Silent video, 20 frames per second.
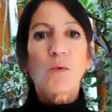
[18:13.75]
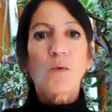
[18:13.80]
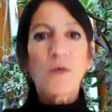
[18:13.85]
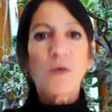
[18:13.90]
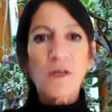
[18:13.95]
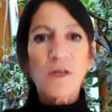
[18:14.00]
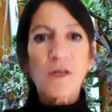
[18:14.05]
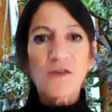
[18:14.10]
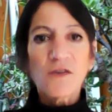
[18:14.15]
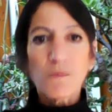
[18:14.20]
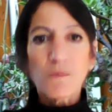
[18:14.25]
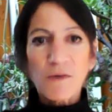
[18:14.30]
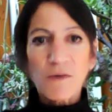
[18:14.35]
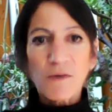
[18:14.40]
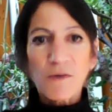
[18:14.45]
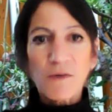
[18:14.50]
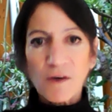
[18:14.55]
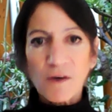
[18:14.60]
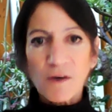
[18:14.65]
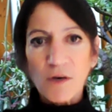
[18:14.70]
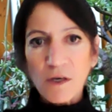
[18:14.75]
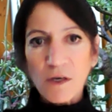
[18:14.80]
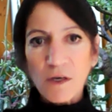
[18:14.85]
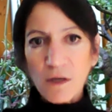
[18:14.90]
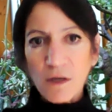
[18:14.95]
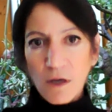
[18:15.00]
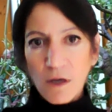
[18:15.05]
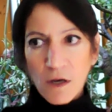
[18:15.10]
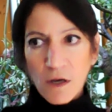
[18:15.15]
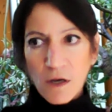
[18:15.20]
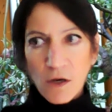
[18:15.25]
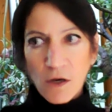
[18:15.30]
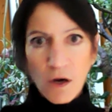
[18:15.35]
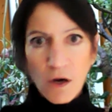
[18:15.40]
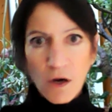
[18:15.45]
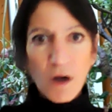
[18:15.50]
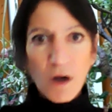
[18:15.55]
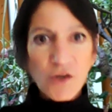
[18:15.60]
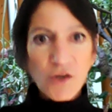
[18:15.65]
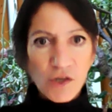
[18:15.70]
We need to be very
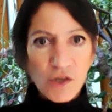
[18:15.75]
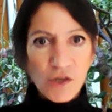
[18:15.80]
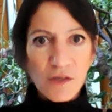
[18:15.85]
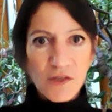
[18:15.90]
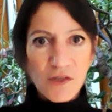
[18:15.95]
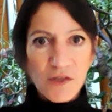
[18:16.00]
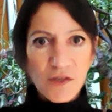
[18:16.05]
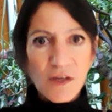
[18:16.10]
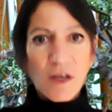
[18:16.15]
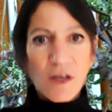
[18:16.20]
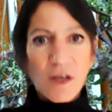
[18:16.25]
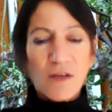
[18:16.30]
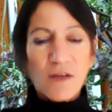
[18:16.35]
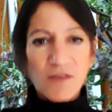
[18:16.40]
cautious